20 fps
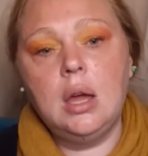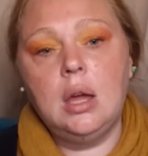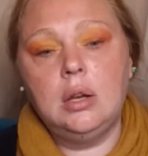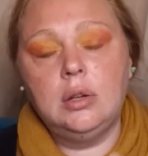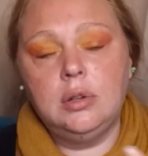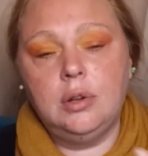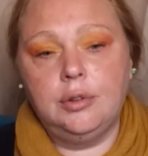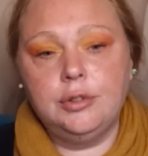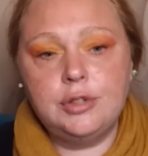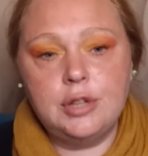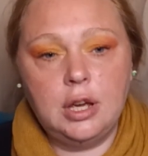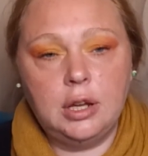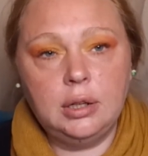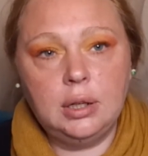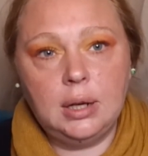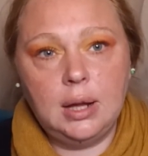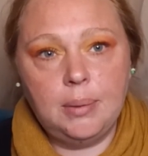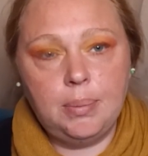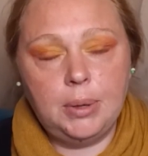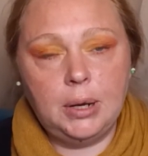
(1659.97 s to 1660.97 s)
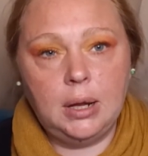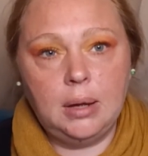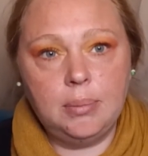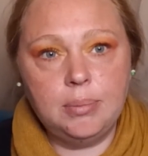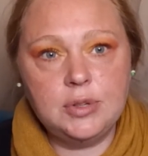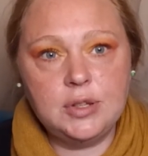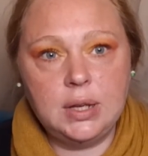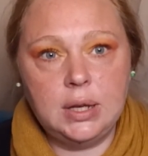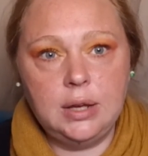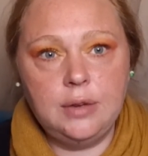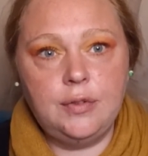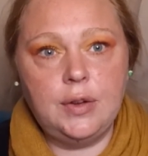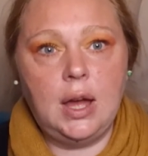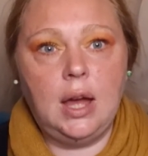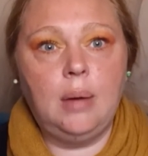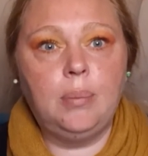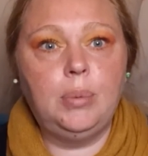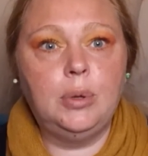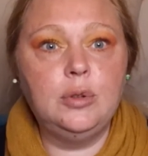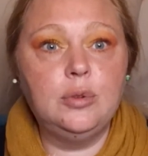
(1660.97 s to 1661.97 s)
Nocturnal epilepsy either
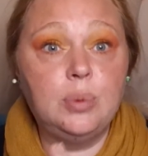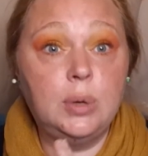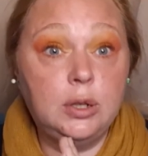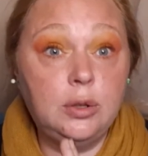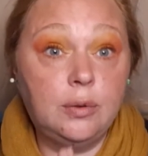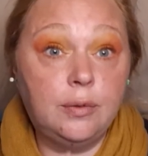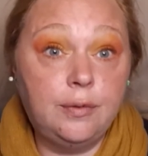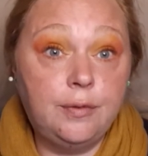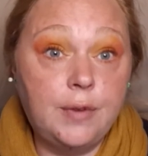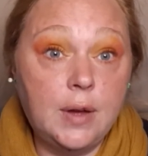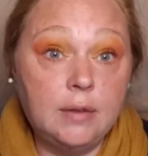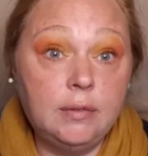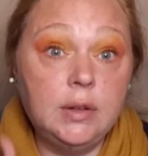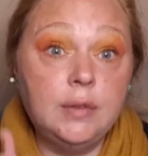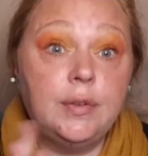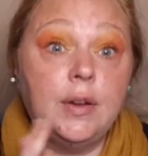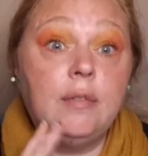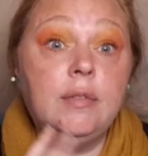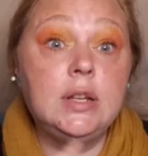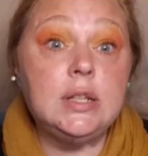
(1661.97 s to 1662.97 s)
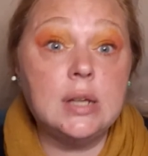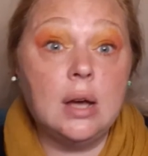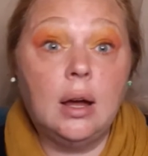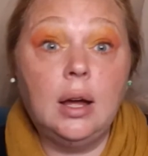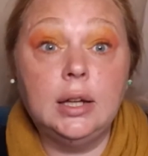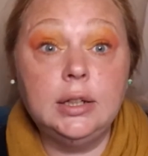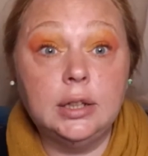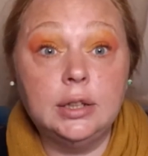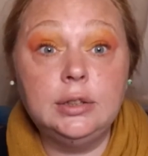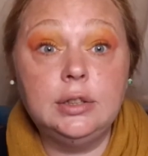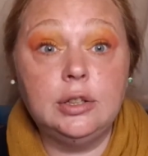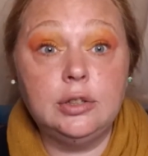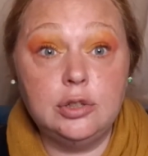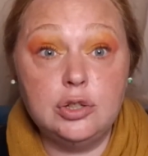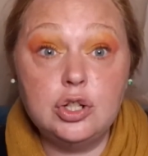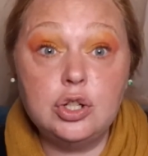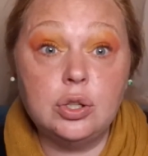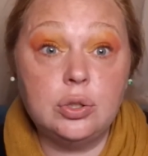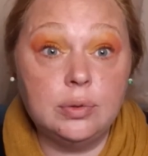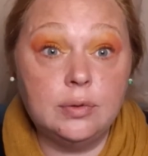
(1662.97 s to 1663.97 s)
happens when you're very, very tired and
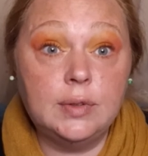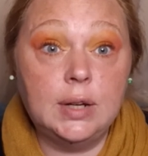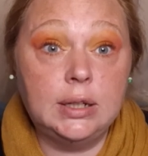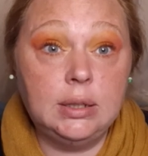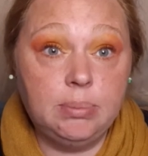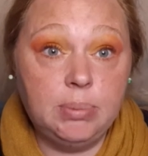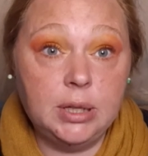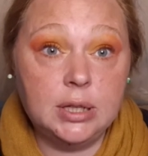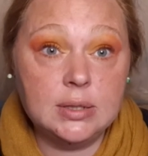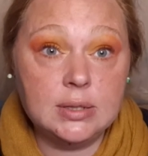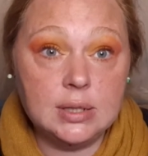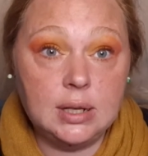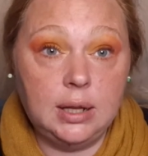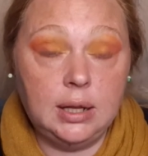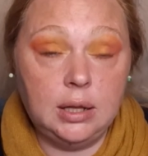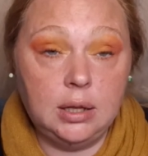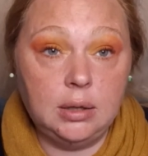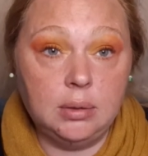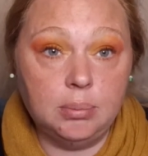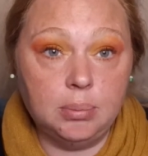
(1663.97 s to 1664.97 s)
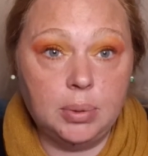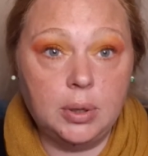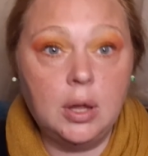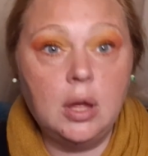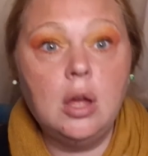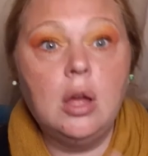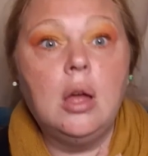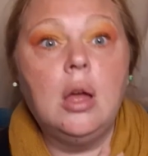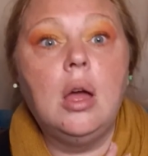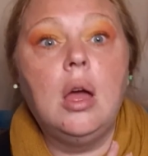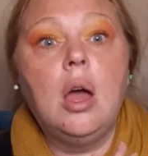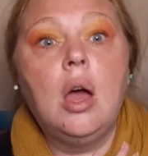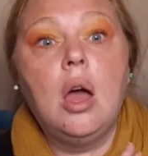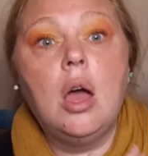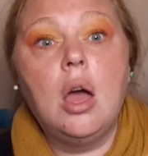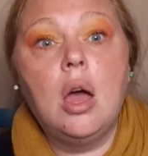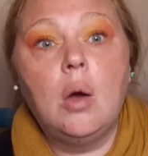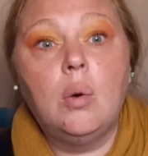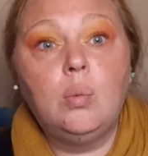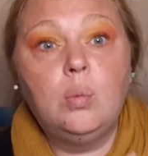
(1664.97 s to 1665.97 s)
should already be asleep,
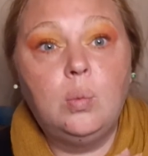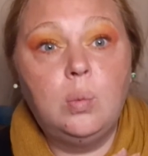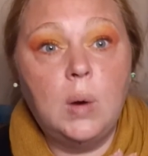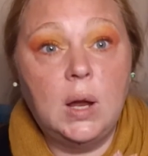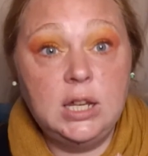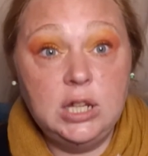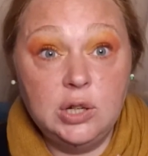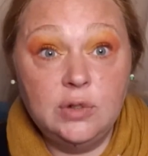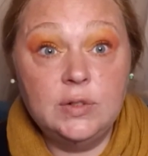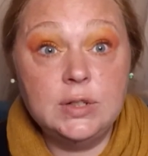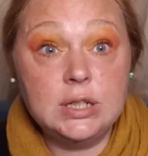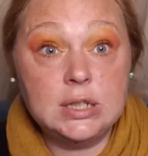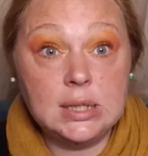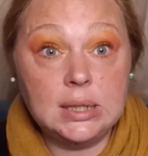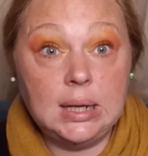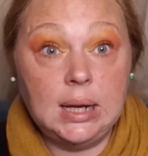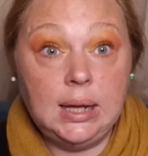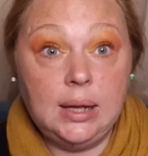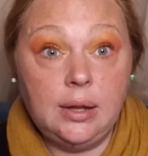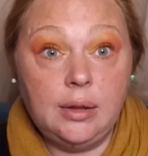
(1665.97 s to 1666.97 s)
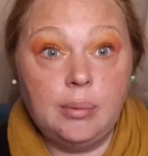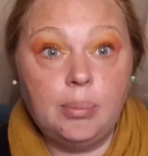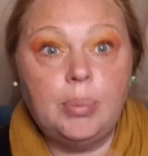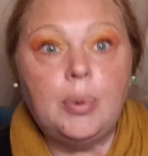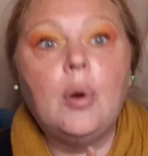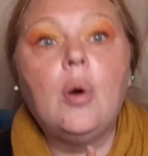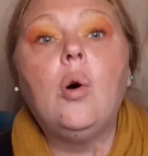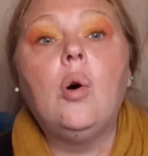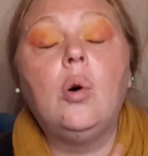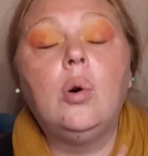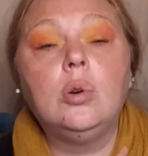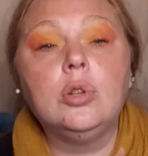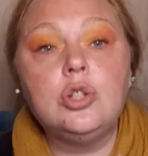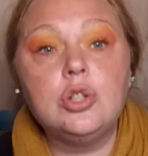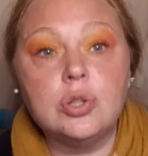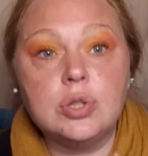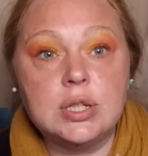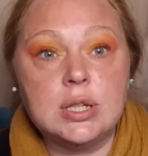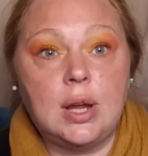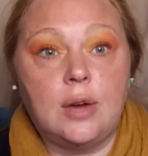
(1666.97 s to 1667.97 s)
when you're asleep, or
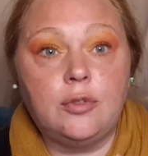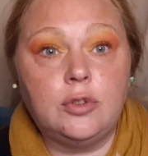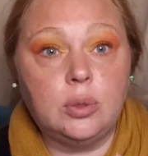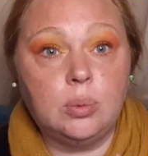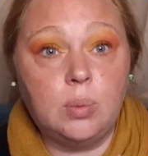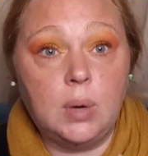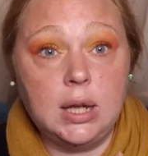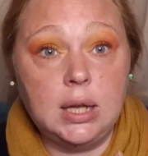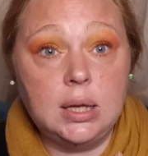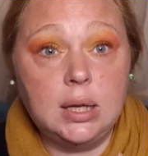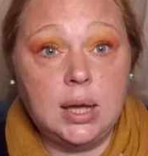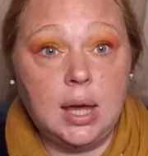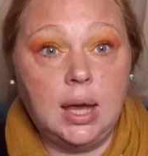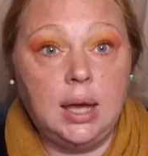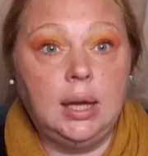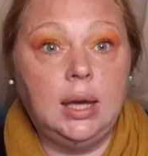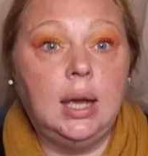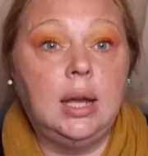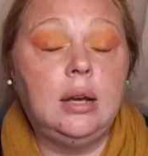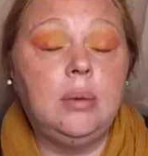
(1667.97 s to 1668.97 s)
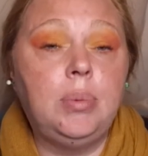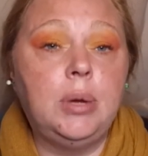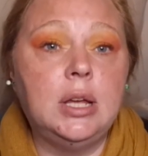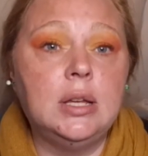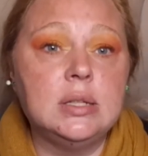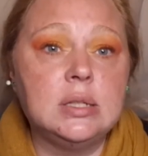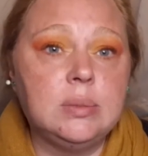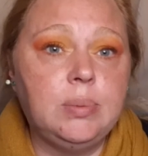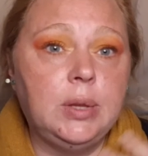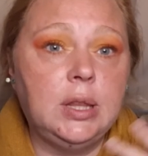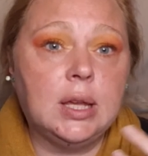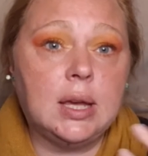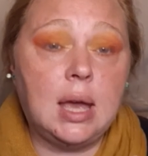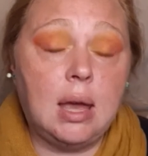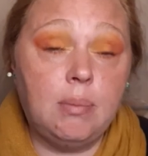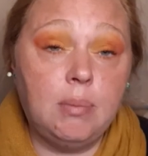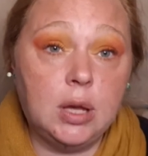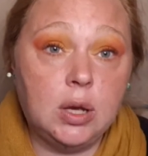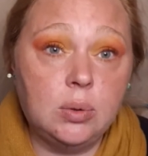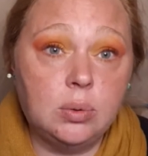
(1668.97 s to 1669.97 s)
just after waking. It appears to be the
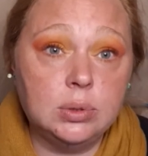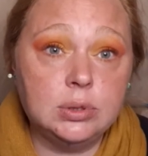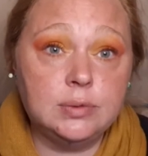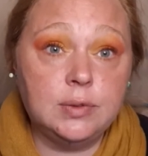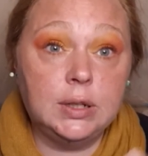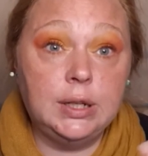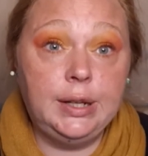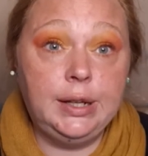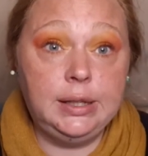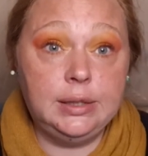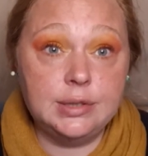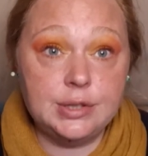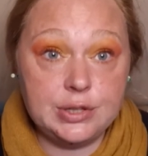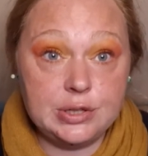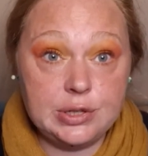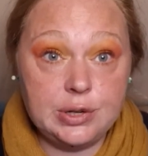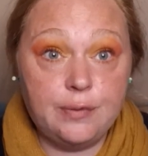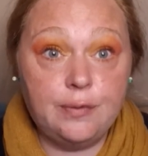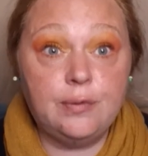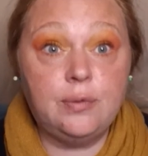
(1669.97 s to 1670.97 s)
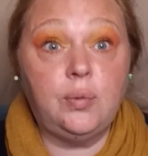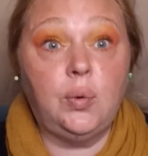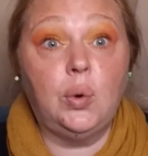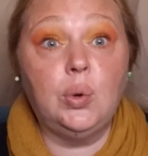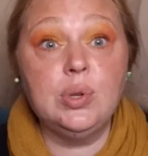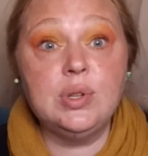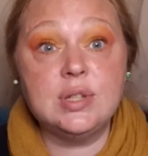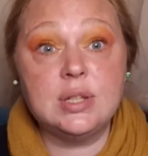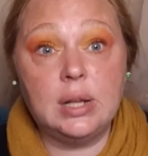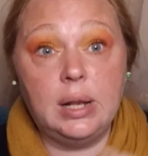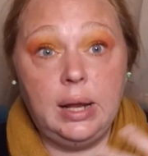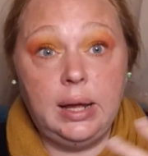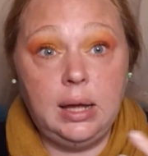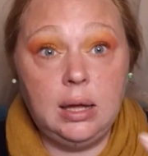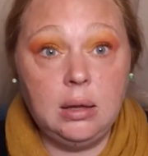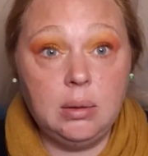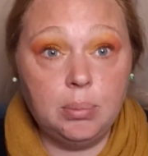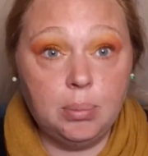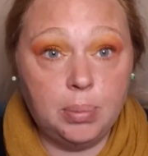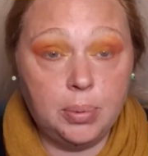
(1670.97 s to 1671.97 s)
chemicals released for
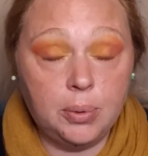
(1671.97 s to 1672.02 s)
sleep